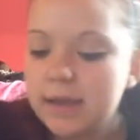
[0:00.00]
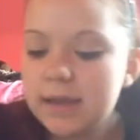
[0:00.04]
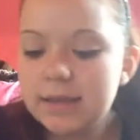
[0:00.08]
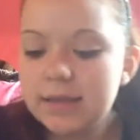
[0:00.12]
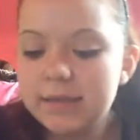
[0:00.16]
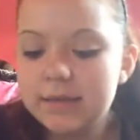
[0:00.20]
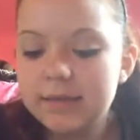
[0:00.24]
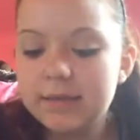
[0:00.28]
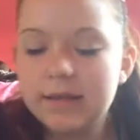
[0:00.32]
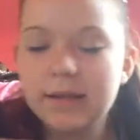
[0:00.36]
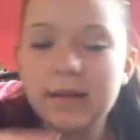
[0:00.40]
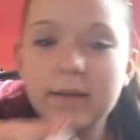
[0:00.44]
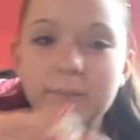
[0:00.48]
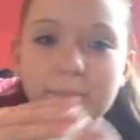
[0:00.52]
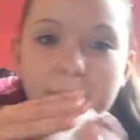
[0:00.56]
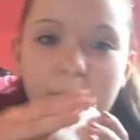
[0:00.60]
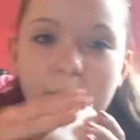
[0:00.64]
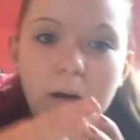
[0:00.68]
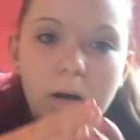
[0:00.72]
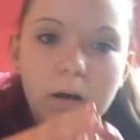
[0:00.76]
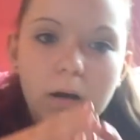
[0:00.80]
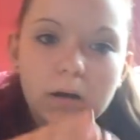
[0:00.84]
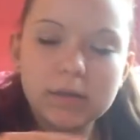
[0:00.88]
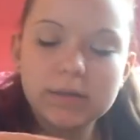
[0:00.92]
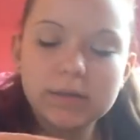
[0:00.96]
it's a
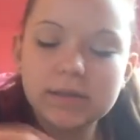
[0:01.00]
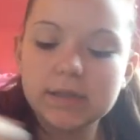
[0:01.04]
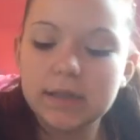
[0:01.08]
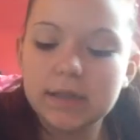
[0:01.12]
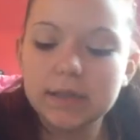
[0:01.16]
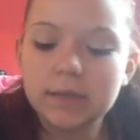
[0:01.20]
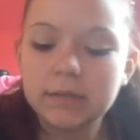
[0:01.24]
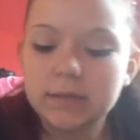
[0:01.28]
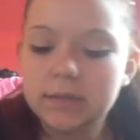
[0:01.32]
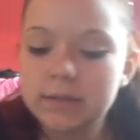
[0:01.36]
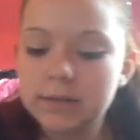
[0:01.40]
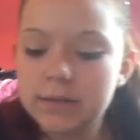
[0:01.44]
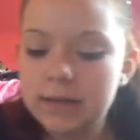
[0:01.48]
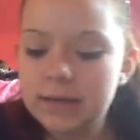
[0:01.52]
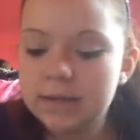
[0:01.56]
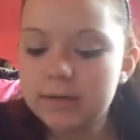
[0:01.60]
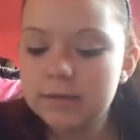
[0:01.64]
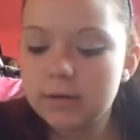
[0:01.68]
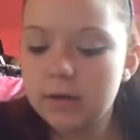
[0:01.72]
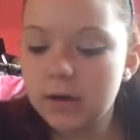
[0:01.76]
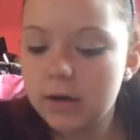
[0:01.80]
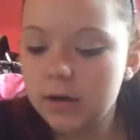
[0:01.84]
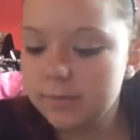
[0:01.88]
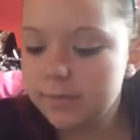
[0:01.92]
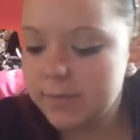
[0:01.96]
box, and it's
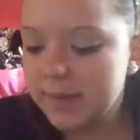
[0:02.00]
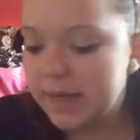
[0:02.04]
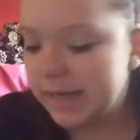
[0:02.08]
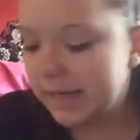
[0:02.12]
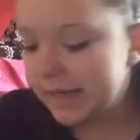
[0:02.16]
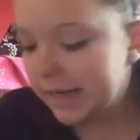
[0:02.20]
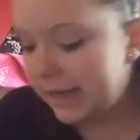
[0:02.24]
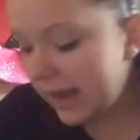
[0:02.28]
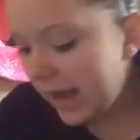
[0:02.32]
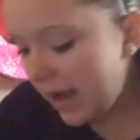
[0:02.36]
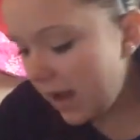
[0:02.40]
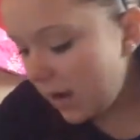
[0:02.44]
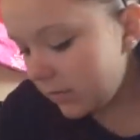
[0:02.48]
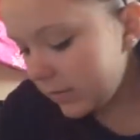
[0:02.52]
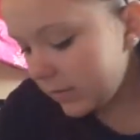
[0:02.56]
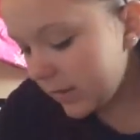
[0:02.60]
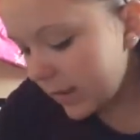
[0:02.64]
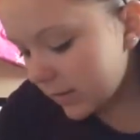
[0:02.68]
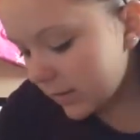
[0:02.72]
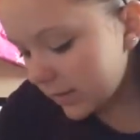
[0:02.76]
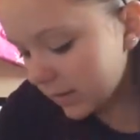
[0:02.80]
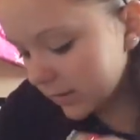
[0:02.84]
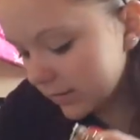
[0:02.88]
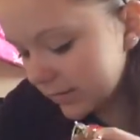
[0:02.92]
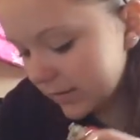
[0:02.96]
got my owl
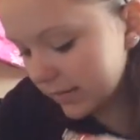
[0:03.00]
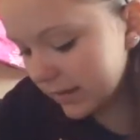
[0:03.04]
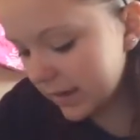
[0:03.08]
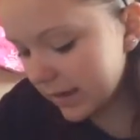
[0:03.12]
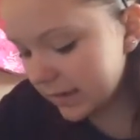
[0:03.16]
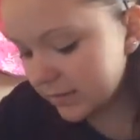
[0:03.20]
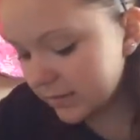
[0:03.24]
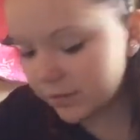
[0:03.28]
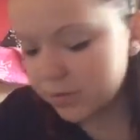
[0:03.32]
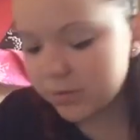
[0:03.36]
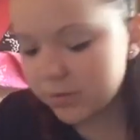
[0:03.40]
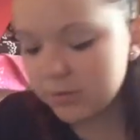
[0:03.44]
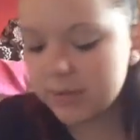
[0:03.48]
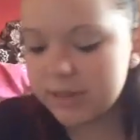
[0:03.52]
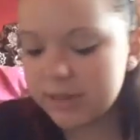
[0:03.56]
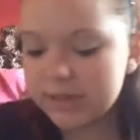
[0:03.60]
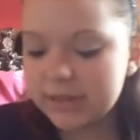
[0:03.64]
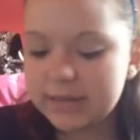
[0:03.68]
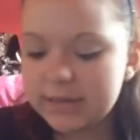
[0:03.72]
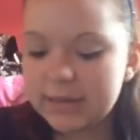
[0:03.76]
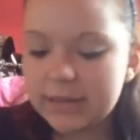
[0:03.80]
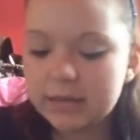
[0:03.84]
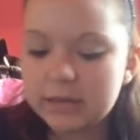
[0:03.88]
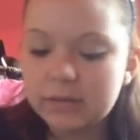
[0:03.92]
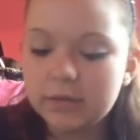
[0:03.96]
necklace in it. I don't know where the
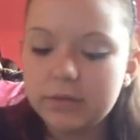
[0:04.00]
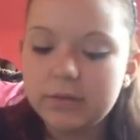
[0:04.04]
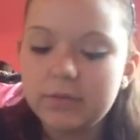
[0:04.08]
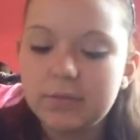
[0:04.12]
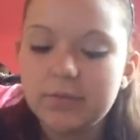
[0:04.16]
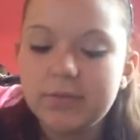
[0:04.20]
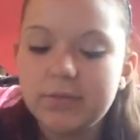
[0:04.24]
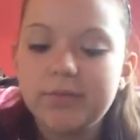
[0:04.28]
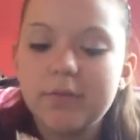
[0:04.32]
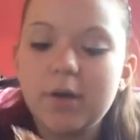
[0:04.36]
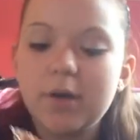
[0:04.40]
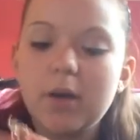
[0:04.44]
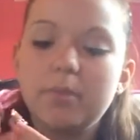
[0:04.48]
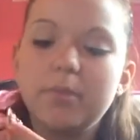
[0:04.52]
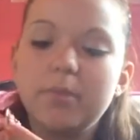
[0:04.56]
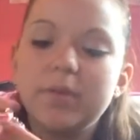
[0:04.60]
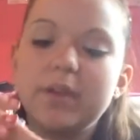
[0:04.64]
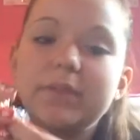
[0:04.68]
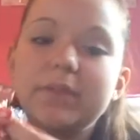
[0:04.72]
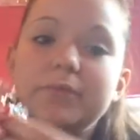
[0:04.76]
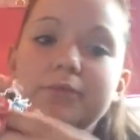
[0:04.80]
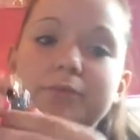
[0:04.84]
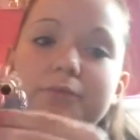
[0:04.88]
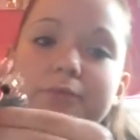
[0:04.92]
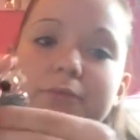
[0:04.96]
necklace was from, but
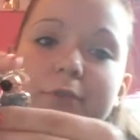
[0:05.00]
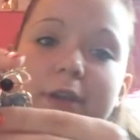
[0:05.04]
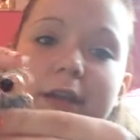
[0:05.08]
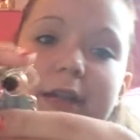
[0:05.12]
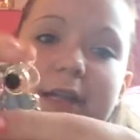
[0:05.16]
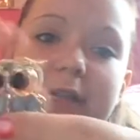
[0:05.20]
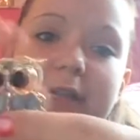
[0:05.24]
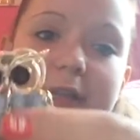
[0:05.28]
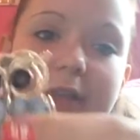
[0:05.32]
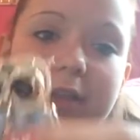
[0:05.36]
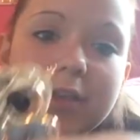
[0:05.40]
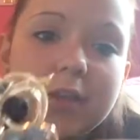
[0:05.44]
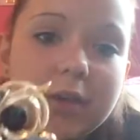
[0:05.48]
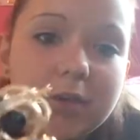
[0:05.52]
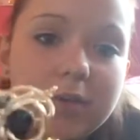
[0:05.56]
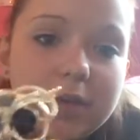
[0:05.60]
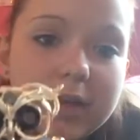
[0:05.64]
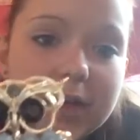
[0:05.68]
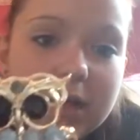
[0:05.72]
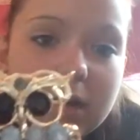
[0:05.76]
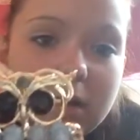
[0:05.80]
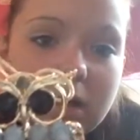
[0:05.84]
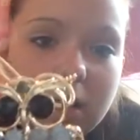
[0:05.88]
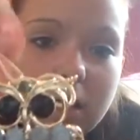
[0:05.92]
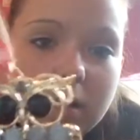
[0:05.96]
it's really cute,
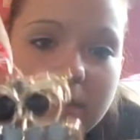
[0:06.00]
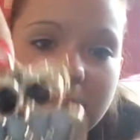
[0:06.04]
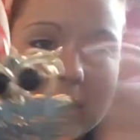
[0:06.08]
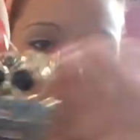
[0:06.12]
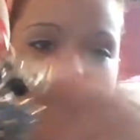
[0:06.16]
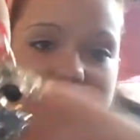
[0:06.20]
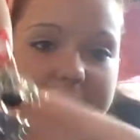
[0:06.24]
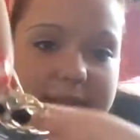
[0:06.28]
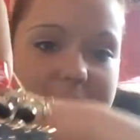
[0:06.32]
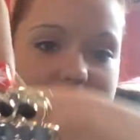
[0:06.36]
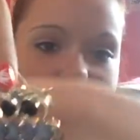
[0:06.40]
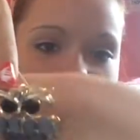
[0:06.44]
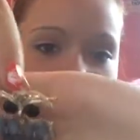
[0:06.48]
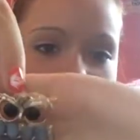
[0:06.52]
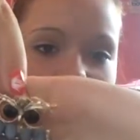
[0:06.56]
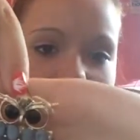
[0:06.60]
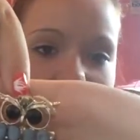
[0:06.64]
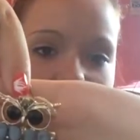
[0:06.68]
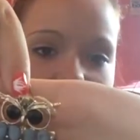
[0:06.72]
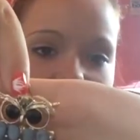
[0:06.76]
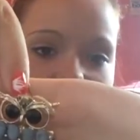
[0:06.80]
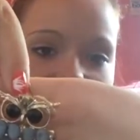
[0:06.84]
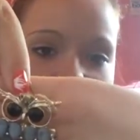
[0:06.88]
and I can't wait to wear